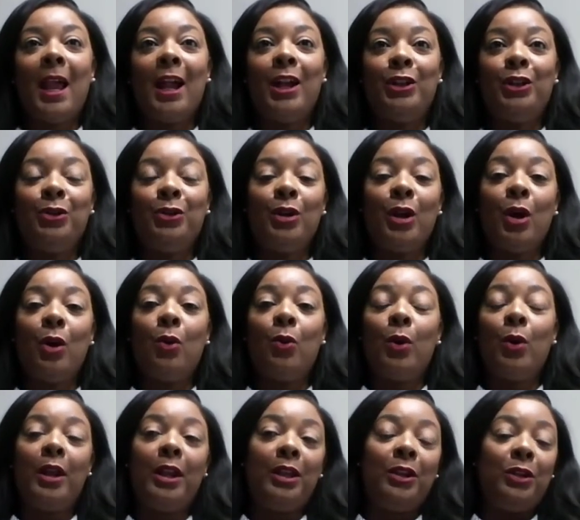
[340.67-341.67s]
As you know,
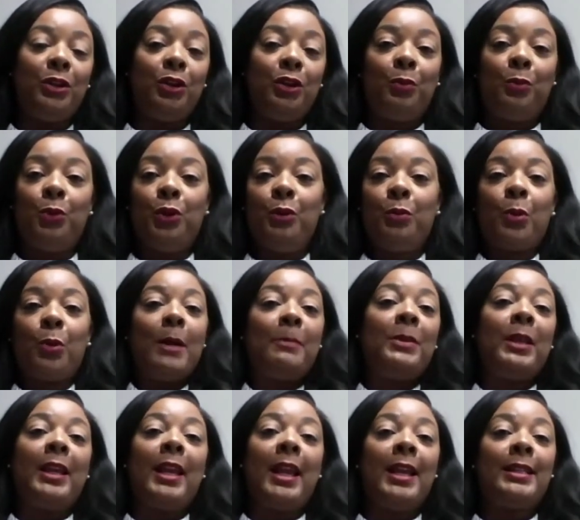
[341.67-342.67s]
you prep
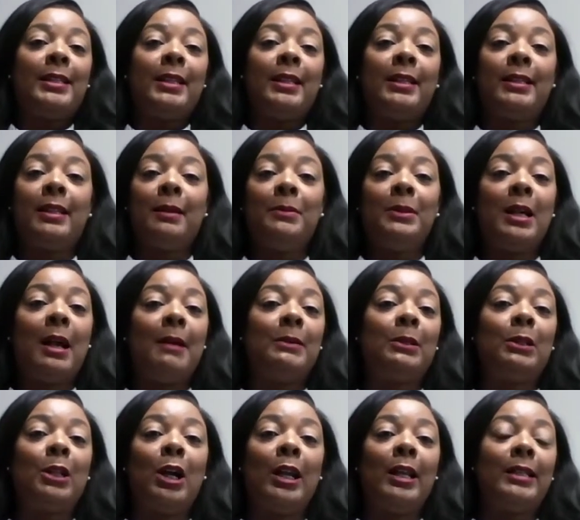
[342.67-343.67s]
the cases. Sometimes
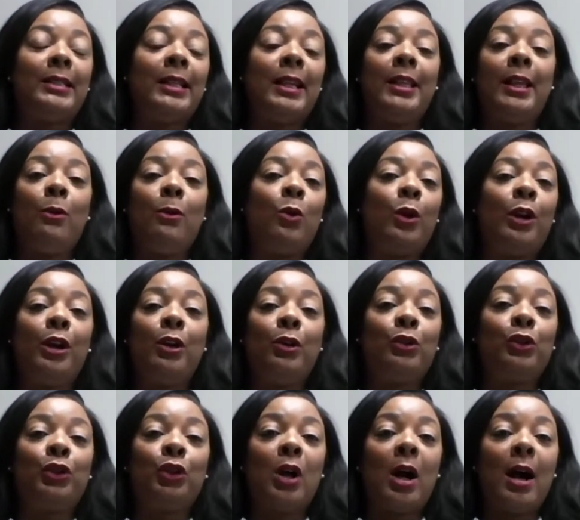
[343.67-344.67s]
clients say they want to go
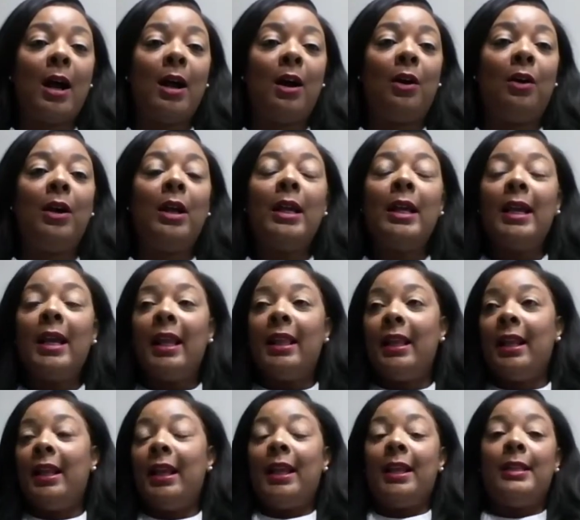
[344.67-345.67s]
to trial, and
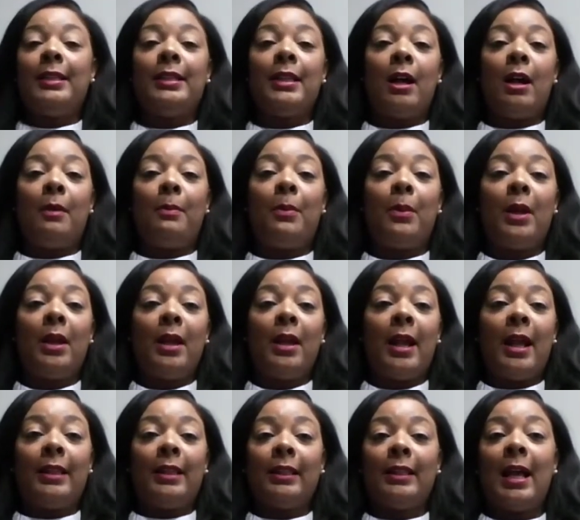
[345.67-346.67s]
then it ends up
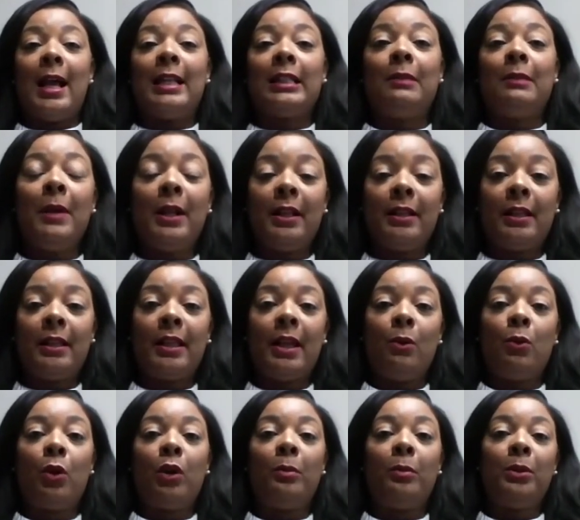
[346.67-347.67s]
at the last minute that they
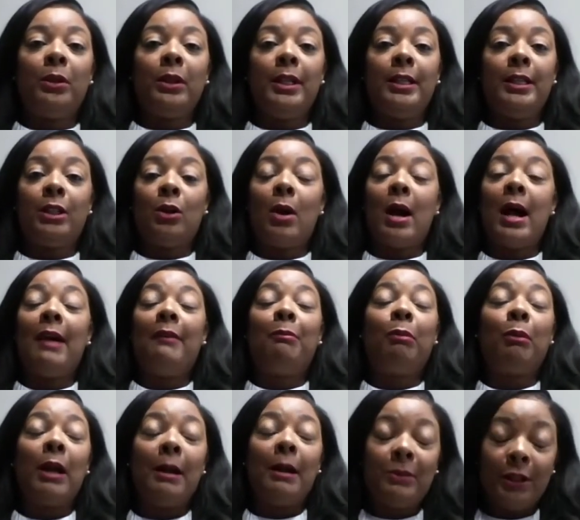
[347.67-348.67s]
want to plea. So I've
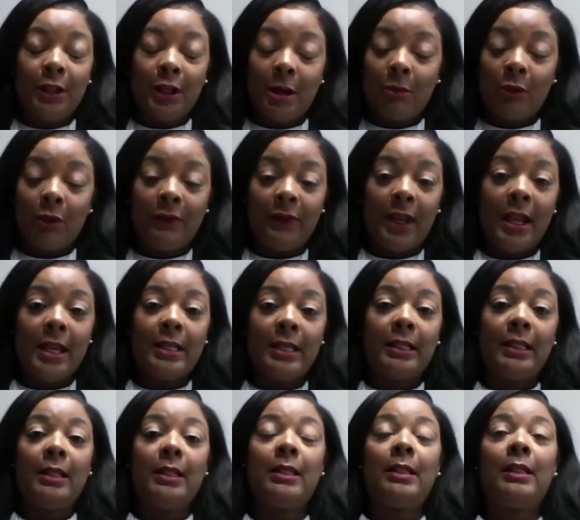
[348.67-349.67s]
prepped a number of
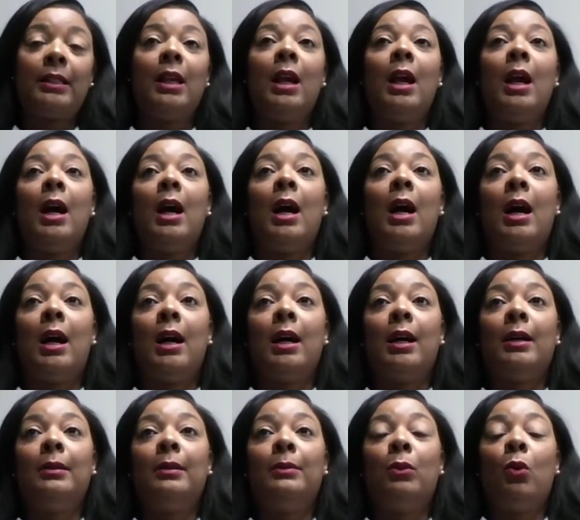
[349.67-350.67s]
cases
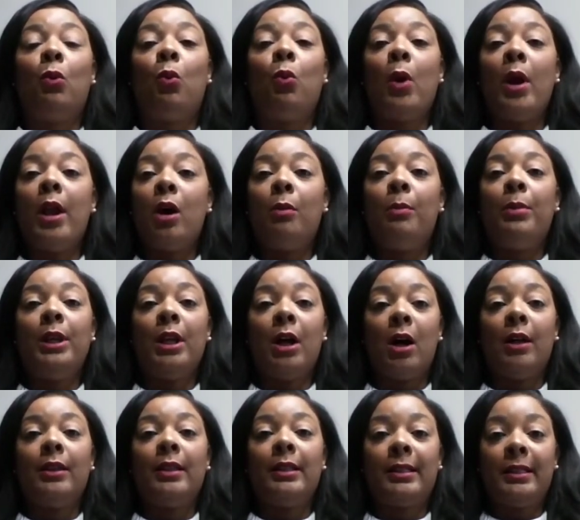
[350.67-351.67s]
well
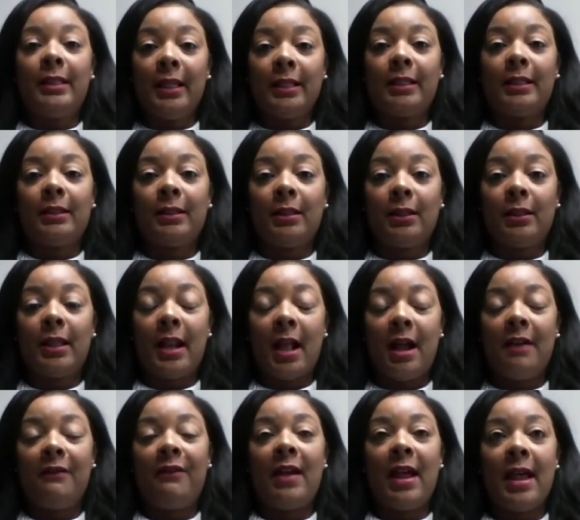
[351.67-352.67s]
beyond the 6 that
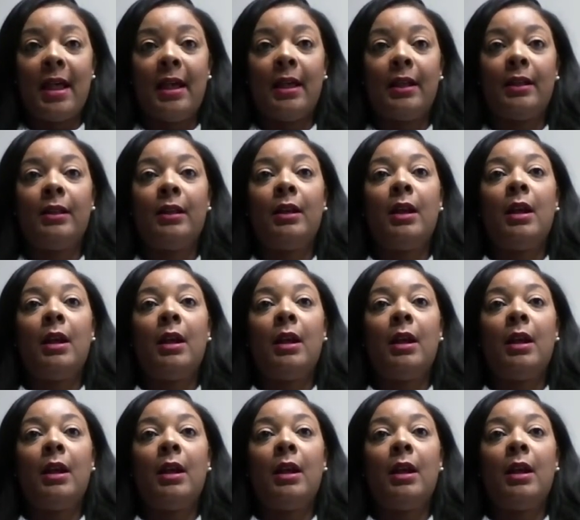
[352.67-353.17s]
I've had.